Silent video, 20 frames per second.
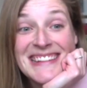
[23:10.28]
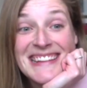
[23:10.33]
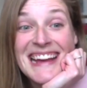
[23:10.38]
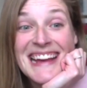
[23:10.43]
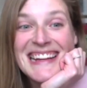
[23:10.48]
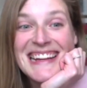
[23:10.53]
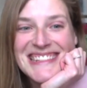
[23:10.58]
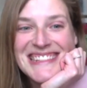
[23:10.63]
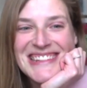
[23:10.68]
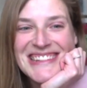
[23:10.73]

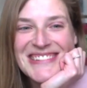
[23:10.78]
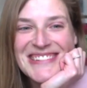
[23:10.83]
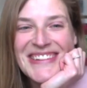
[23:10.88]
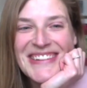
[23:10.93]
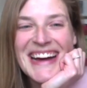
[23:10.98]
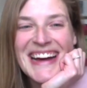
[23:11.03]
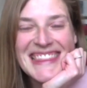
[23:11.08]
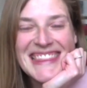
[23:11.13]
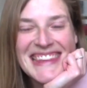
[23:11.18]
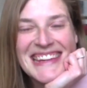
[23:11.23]
yeah, so the
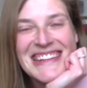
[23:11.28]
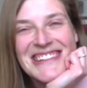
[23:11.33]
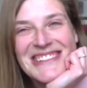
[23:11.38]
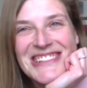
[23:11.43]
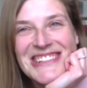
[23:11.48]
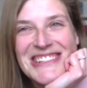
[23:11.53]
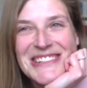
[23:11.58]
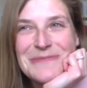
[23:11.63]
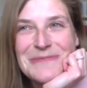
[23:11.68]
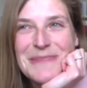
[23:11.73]
fact that you
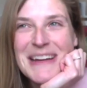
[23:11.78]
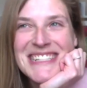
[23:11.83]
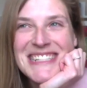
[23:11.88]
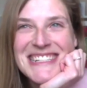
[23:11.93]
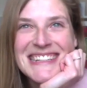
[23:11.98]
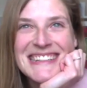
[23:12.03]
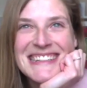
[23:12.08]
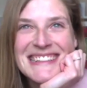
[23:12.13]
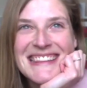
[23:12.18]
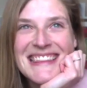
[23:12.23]
just
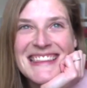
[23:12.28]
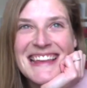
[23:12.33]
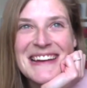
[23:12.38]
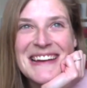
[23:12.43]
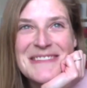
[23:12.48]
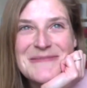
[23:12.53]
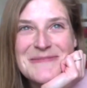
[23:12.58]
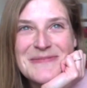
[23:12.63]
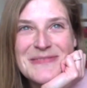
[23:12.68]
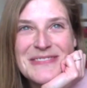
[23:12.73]
mentioned
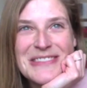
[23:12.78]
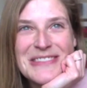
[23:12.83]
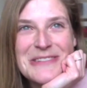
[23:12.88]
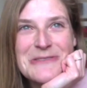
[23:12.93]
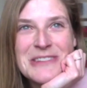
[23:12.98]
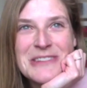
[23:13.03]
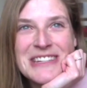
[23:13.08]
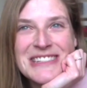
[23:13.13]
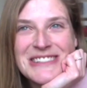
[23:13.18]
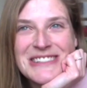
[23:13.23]
them
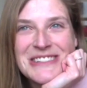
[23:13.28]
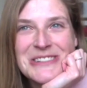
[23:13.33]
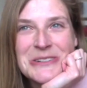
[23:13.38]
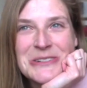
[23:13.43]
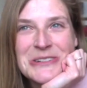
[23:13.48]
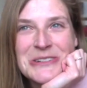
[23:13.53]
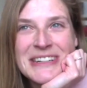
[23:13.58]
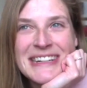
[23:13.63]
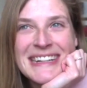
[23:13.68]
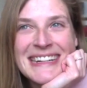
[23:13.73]
through this
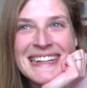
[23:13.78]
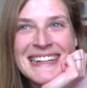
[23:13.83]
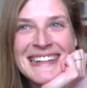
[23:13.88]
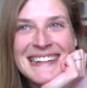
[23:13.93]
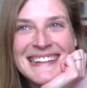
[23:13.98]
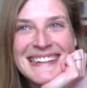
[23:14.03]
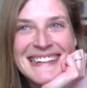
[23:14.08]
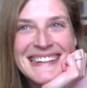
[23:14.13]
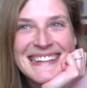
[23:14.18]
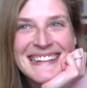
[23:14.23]
story
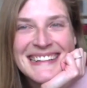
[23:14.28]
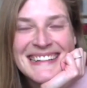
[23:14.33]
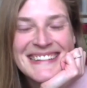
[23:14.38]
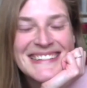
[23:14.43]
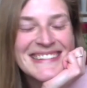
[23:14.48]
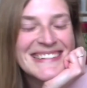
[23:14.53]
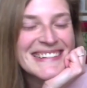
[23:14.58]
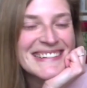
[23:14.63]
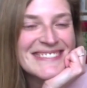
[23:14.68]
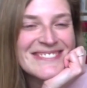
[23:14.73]

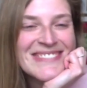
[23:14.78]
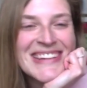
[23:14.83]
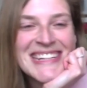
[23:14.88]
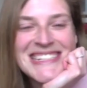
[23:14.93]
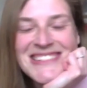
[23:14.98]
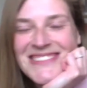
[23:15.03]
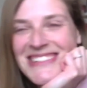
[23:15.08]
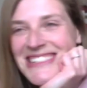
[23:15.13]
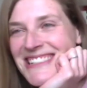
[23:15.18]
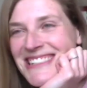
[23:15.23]

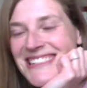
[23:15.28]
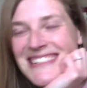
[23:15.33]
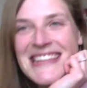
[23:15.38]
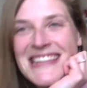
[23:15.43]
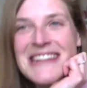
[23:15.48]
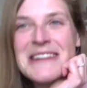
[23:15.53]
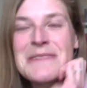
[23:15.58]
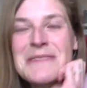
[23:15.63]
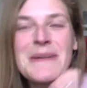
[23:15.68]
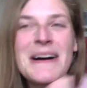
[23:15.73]
makes me just
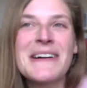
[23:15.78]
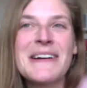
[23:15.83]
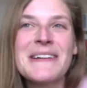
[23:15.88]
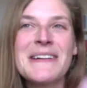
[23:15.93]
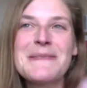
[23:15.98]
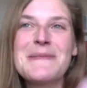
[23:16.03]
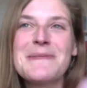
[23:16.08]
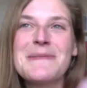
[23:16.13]
think about